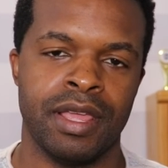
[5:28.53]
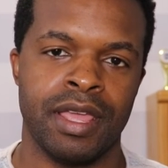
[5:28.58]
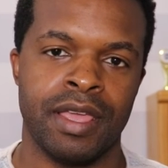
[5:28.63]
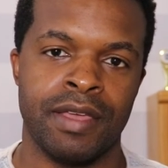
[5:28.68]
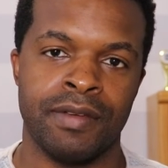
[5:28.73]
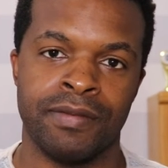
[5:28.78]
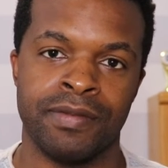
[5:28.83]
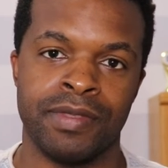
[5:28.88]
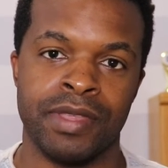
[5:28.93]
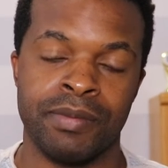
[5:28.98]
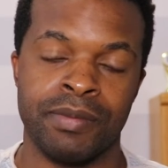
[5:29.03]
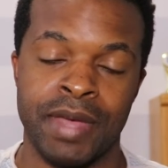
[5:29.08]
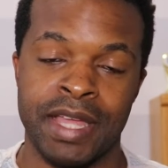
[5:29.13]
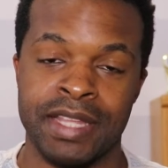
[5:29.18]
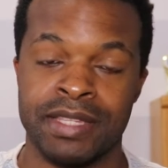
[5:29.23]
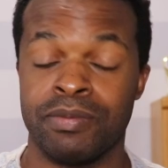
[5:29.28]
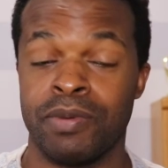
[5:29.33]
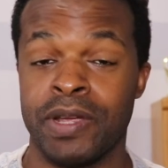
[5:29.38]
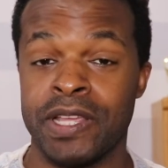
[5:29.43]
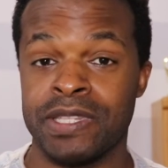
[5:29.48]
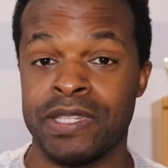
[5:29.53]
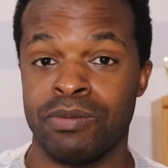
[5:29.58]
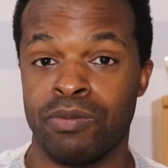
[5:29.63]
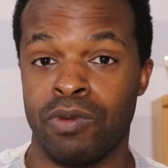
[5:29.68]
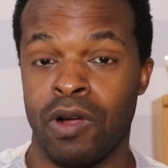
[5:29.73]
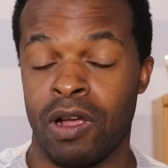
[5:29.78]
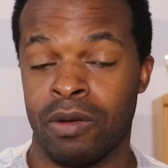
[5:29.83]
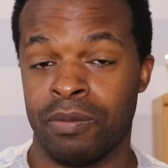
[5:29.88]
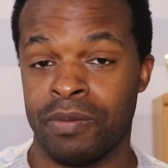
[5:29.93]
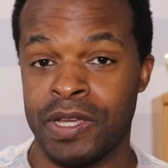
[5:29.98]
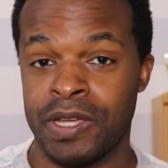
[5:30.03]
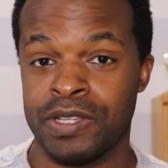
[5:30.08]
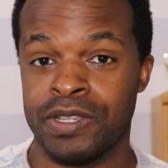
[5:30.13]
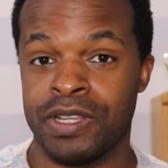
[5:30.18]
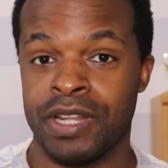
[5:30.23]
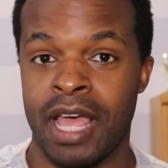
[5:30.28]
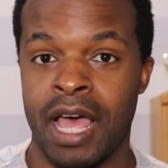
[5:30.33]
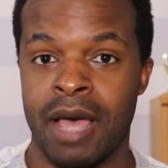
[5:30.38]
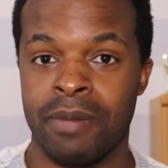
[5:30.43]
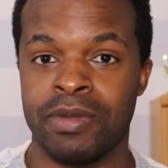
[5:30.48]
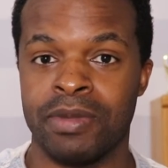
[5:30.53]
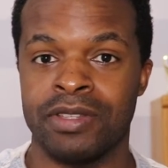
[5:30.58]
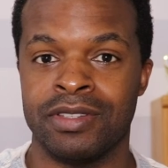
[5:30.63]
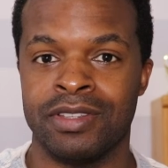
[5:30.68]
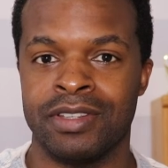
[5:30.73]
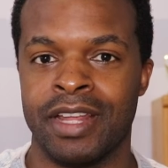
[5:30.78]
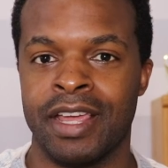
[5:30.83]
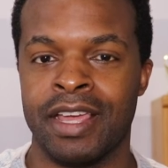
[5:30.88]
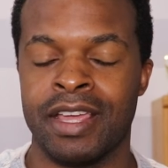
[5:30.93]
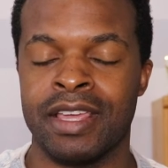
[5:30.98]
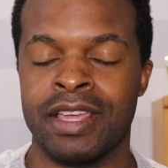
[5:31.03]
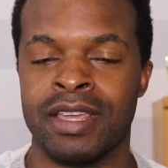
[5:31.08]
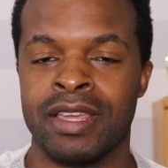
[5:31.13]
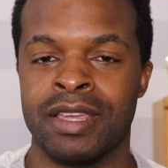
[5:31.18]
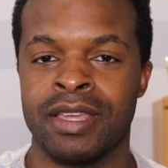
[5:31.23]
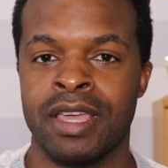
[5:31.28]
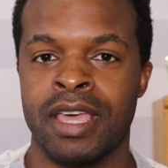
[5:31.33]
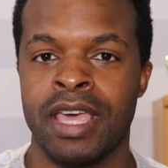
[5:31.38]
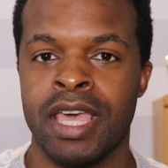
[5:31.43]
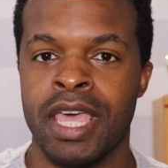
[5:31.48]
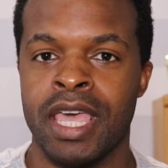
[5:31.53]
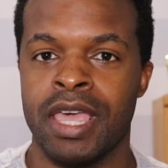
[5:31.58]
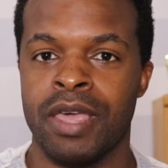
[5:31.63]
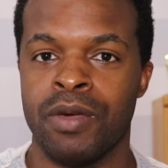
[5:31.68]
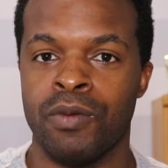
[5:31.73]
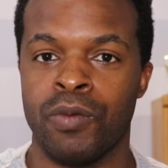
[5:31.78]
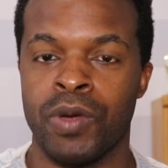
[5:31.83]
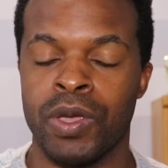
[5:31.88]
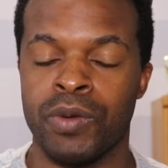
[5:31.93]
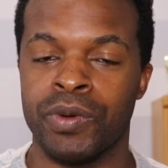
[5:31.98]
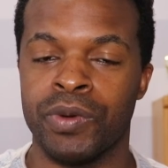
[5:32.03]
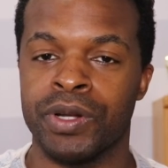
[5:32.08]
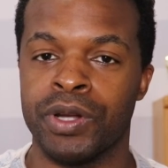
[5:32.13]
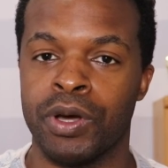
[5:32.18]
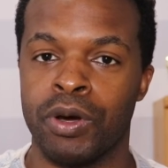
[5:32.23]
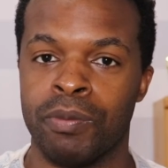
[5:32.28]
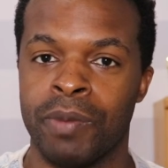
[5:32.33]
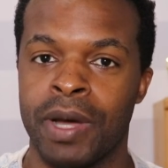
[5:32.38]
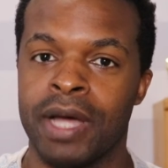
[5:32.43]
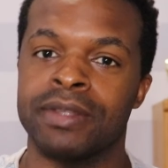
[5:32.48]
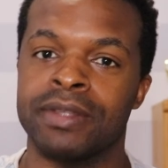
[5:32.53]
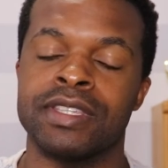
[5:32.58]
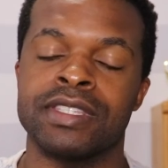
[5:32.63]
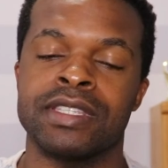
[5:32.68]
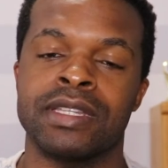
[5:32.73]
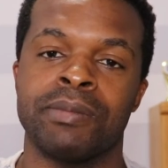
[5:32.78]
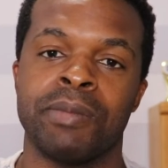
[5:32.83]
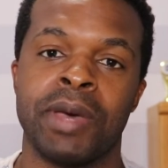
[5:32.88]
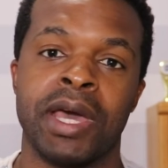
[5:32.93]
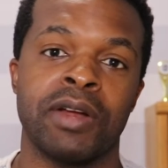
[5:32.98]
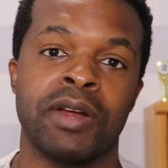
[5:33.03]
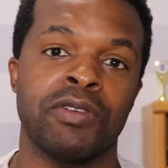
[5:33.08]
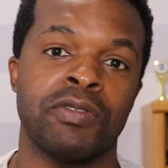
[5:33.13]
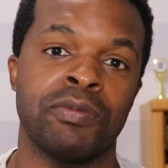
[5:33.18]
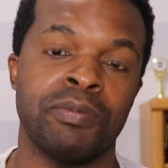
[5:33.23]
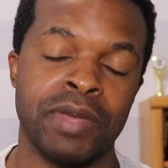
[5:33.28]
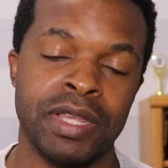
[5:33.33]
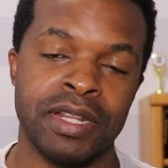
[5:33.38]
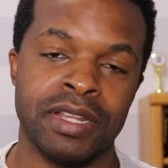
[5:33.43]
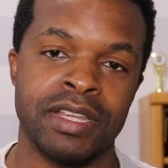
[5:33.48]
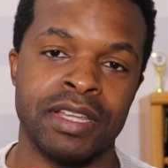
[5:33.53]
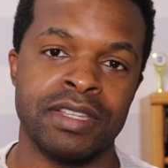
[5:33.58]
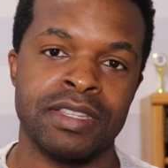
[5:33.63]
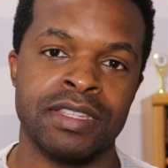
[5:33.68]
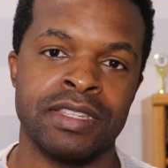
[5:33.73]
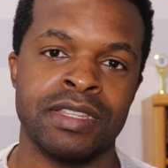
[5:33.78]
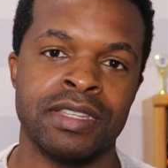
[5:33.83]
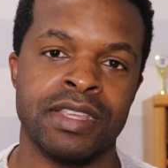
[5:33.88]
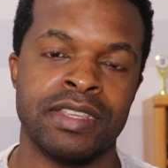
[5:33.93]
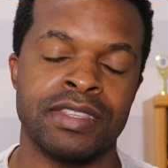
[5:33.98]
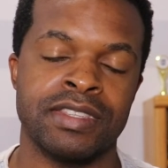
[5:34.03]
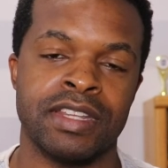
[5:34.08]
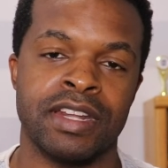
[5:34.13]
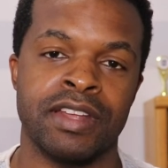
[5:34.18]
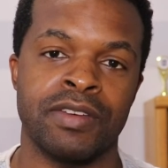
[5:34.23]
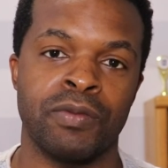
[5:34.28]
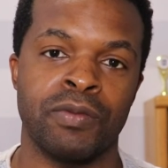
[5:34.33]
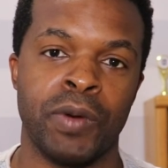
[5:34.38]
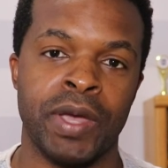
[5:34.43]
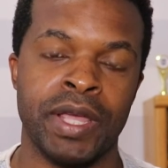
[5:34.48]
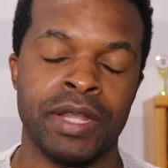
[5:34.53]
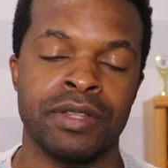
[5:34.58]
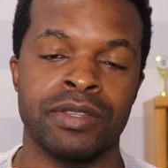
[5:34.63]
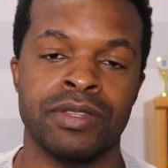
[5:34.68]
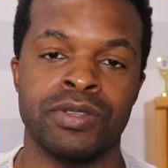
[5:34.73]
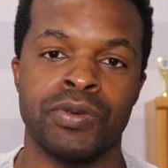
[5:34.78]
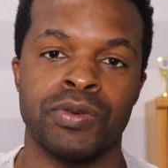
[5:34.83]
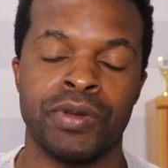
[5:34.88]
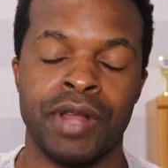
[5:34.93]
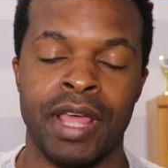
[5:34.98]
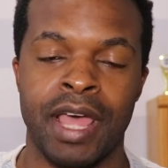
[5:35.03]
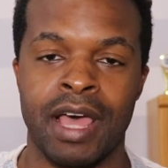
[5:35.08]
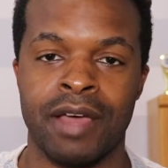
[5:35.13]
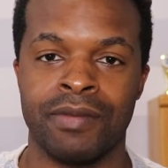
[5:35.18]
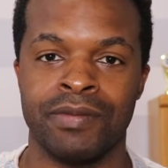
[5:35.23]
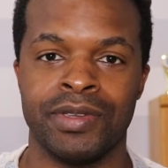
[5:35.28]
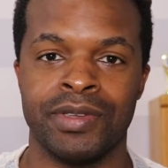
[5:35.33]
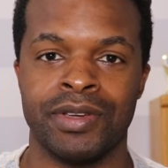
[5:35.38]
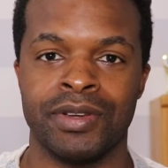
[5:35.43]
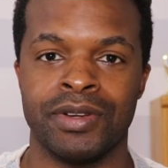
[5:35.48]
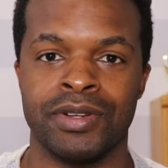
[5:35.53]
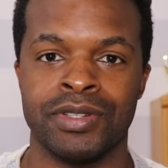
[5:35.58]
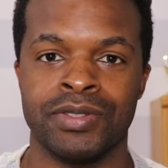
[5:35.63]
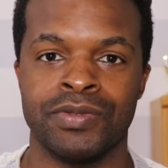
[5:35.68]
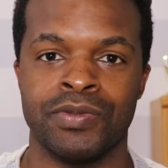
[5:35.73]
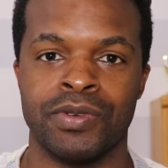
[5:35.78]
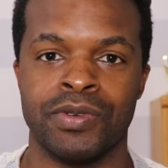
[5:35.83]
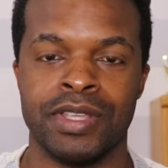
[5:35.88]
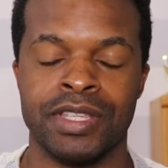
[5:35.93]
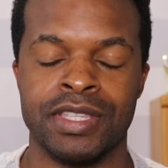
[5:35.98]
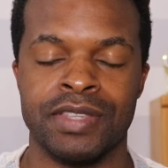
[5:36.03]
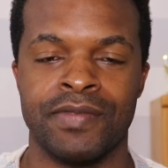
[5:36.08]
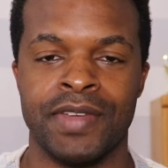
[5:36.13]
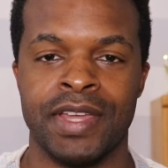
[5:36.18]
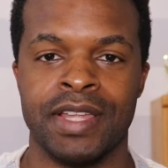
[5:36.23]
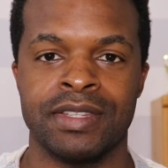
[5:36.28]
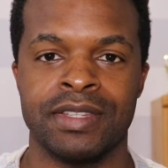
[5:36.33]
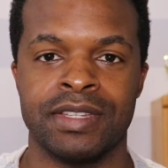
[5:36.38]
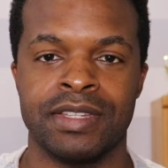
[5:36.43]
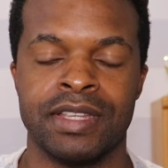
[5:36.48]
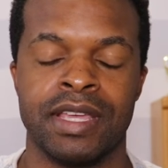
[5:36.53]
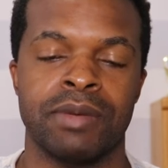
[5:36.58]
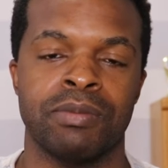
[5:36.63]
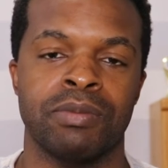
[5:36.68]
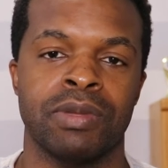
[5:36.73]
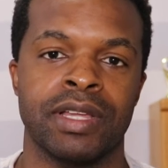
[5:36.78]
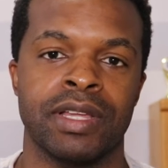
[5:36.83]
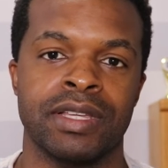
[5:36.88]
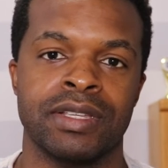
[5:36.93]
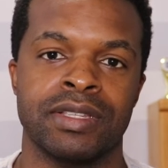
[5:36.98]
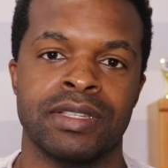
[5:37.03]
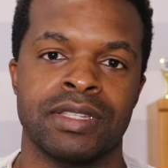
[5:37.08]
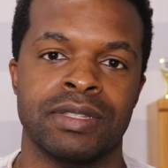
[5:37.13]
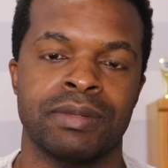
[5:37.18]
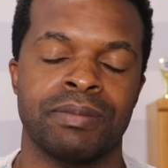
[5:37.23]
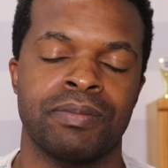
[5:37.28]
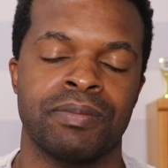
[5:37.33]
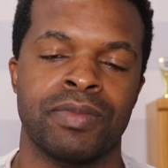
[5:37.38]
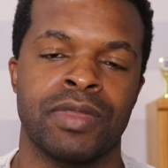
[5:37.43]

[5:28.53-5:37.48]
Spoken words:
if the Emancipation Proclamation happened today, we would know about this in a matter of minutes instead of waiting 2.5 years for this event to take place.